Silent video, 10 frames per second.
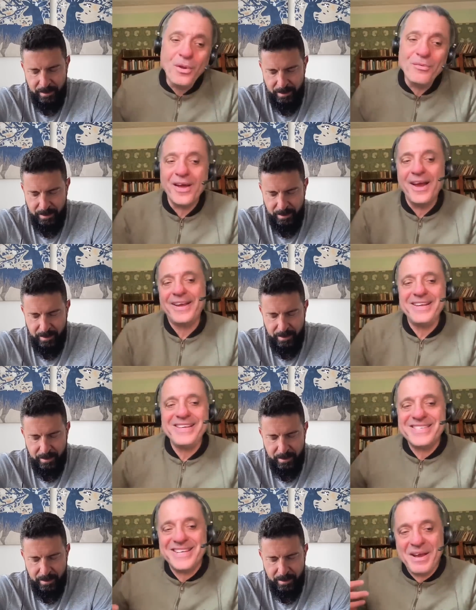Speaker 1: of that
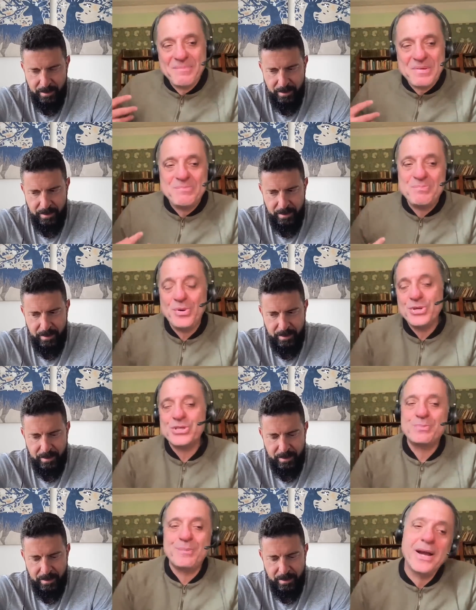is now being
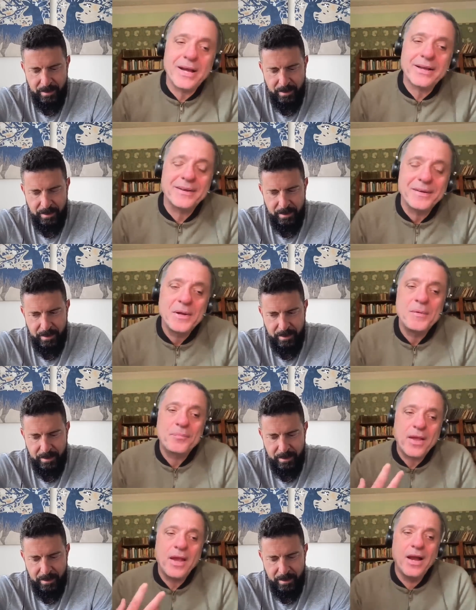pushed back,
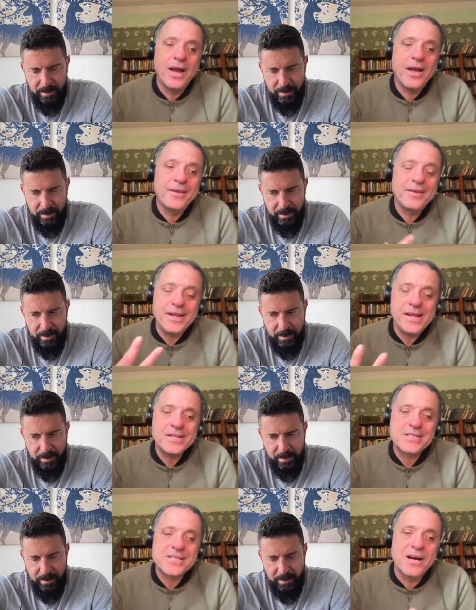and
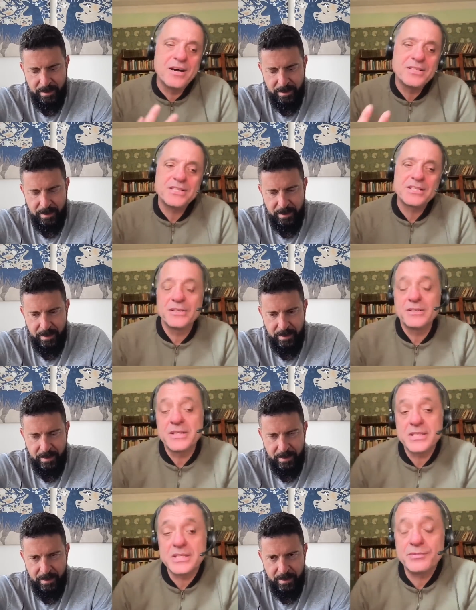it's starting to
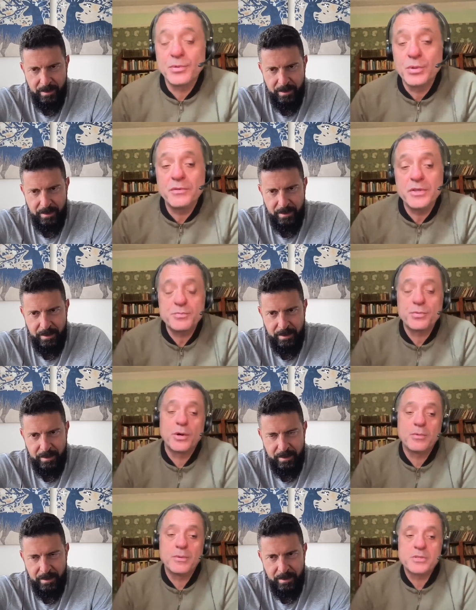look as if all of these
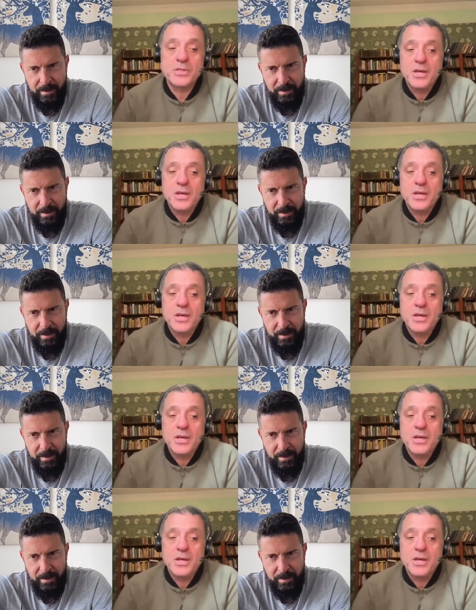problems